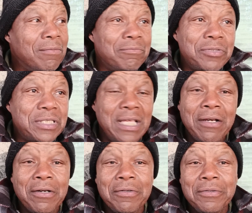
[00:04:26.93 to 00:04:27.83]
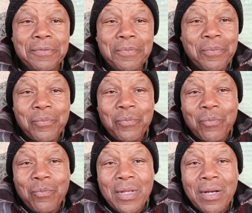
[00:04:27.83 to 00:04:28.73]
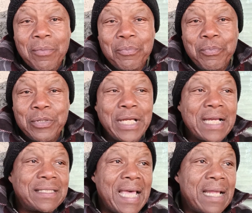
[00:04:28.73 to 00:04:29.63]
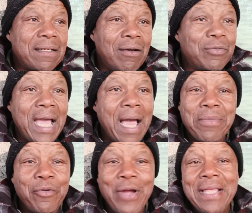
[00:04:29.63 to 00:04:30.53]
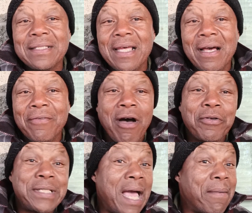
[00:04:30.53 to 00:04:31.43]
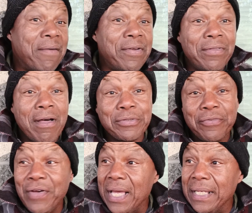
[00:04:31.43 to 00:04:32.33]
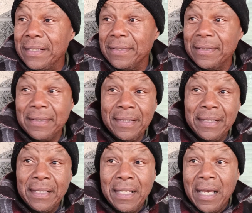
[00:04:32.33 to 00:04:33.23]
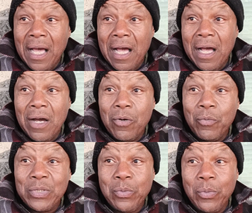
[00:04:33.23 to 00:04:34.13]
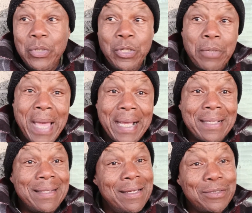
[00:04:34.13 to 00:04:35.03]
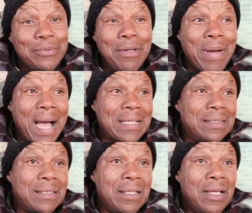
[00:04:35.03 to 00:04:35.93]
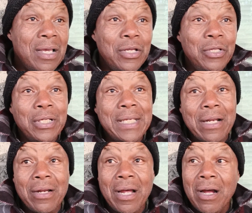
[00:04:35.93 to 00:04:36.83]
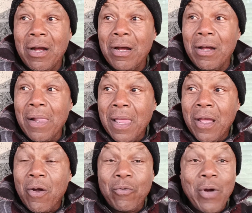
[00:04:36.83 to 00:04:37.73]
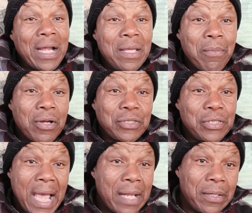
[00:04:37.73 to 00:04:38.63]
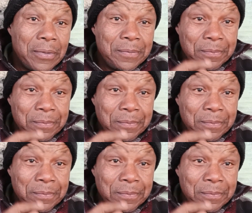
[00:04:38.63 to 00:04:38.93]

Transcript: still projects that, okay, I'm the greatest of all time. I've never lost a fight. Which, when we look back in the history of boxing, you look at Rocky Marciano,